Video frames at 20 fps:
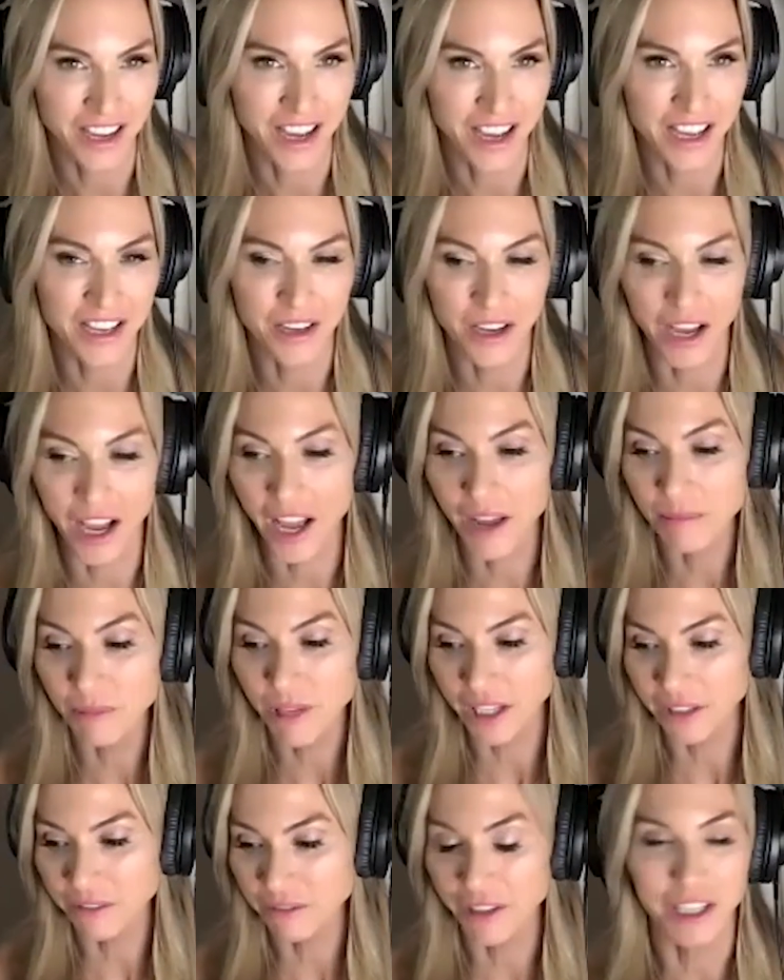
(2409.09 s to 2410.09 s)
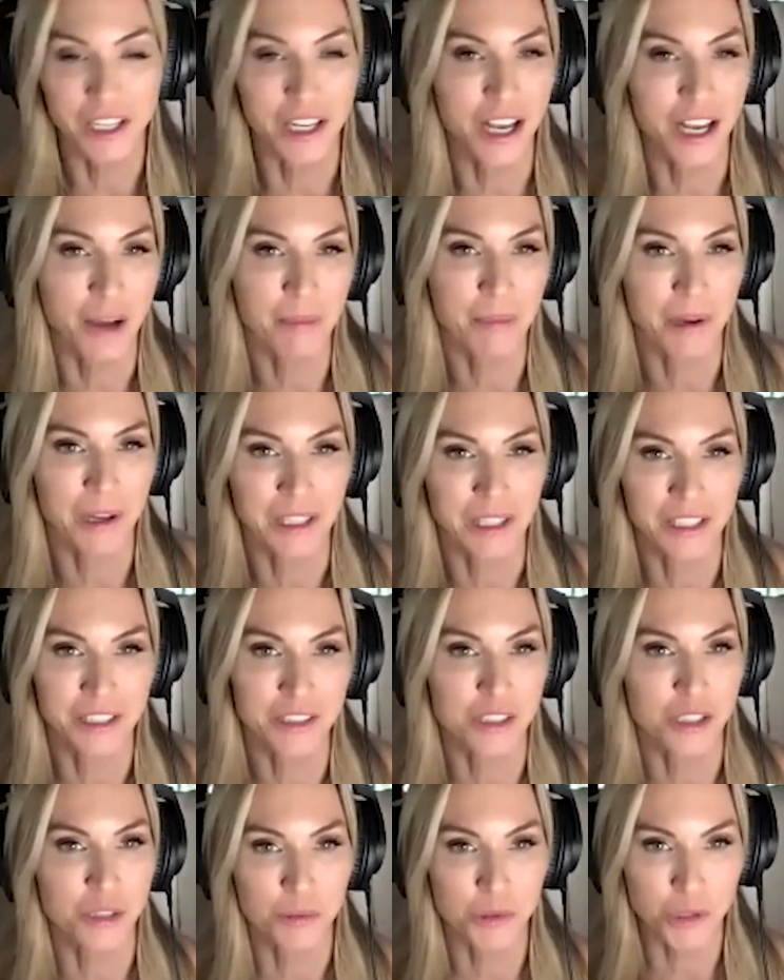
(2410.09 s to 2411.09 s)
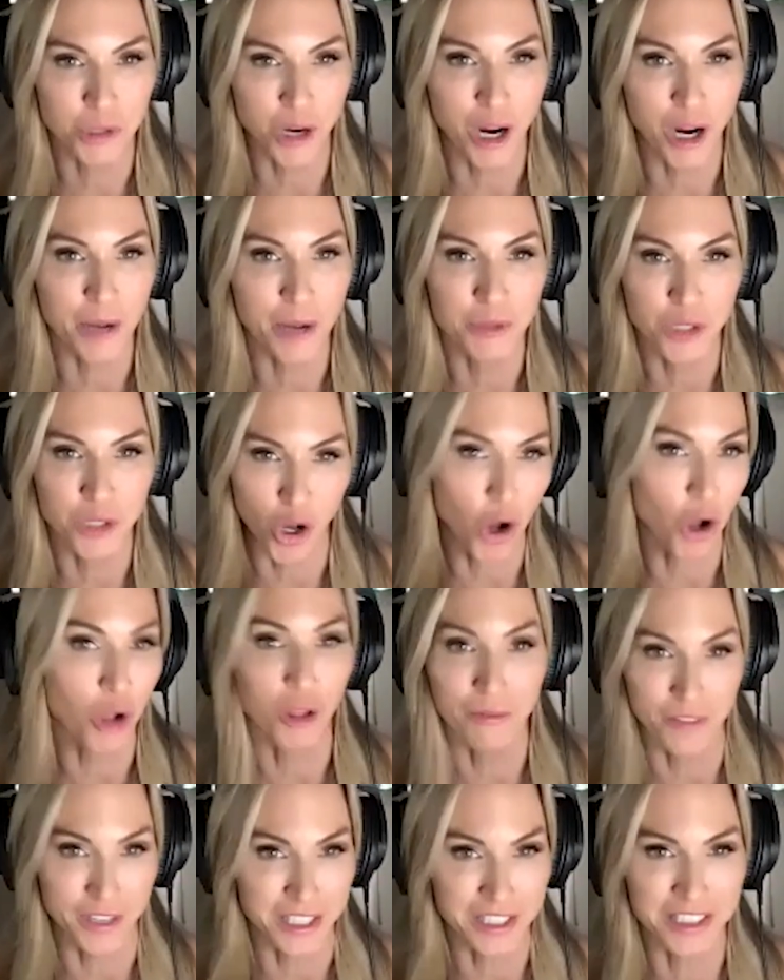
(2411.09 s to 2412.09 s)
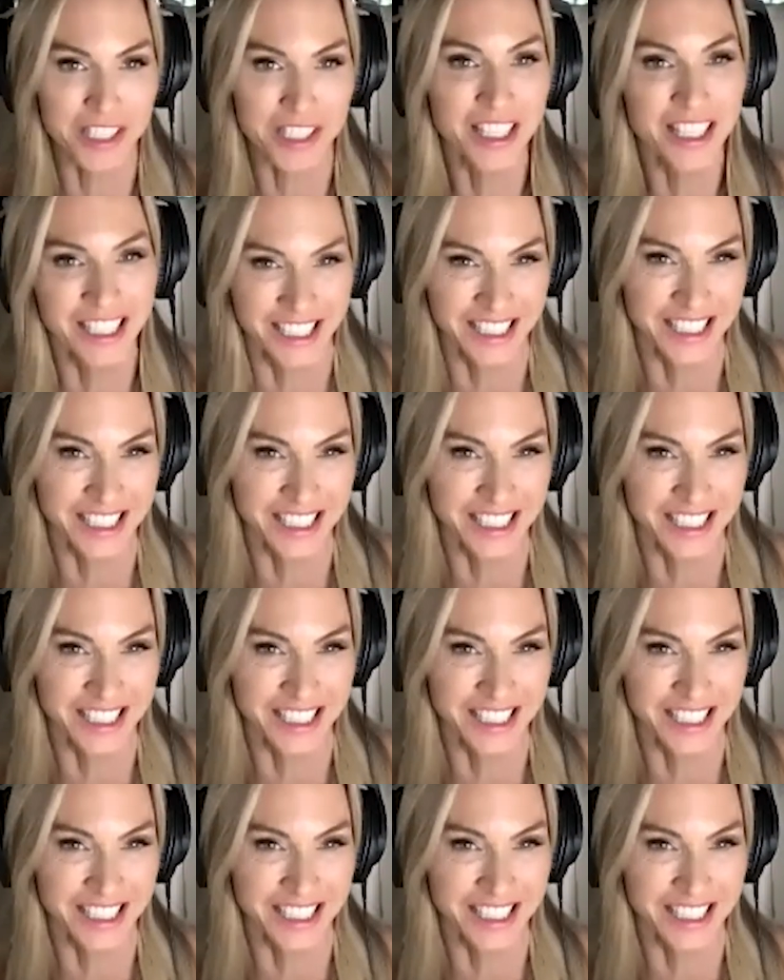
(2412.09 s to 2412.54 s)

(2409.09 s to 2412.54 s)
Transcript: I'm getting ready to hop on and subscribe to all of it.